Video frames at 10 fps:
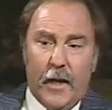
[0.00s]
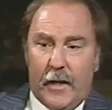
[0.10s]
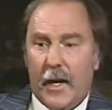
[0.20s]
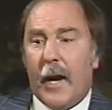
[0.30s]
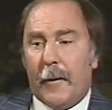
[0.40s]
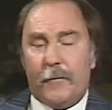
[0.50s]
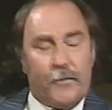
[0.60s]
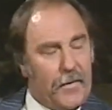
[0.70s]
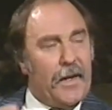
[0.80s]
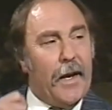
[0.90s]
a bit of dribbling.
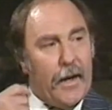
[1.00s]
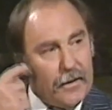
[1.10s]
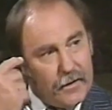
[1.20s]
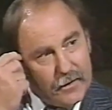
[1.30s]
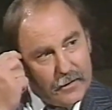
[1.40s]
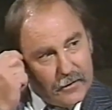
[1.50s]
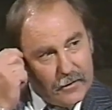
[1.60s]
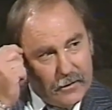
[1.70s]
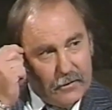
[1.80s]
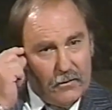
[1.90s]
I've got a theory one of these
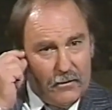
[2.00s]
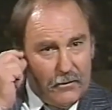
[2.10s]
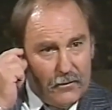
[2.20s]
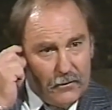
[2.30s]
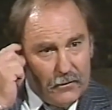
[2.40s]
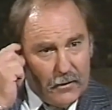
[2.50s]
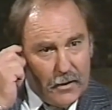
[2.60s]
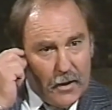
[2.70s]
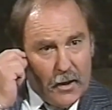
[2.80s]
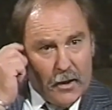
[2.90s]
days, one of these goals
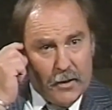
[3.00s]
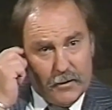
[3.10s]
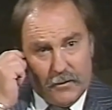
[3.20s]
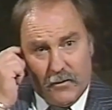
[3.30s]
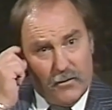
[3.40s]
is going to go